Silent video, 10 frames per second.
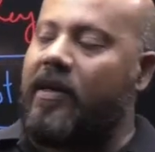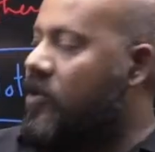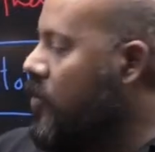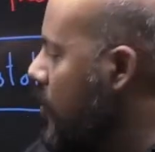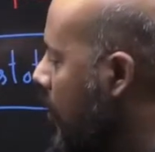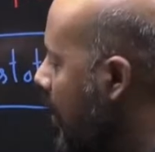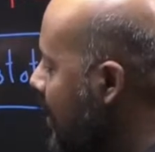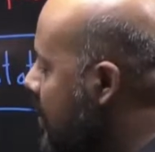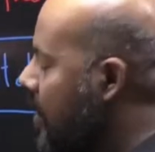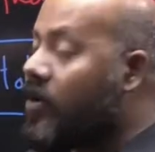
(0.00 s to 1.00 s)
So
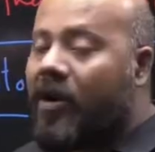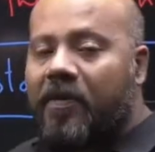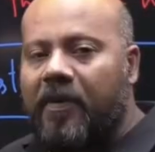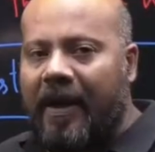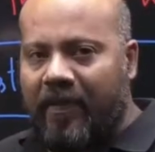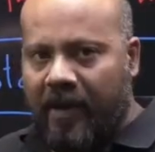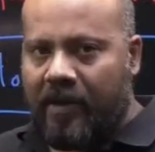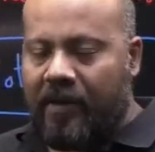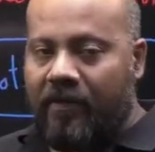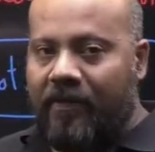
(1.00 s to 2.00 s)
knowledge cannot be by
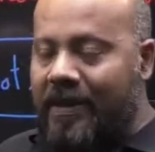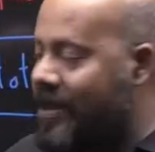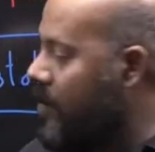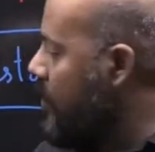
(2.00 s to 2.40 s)
birth. Wisdom